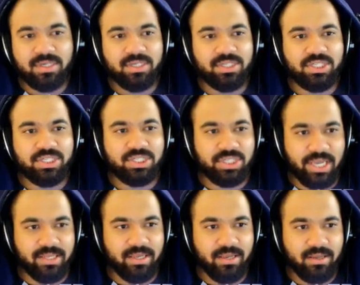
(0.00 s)

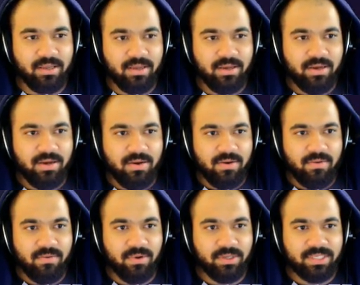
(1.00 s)
Shit.
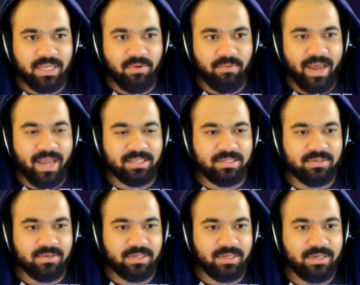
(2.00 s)
Well, it looks like we're back
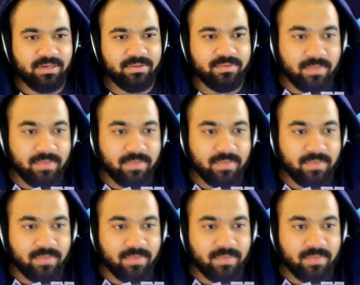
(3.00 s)
to uh,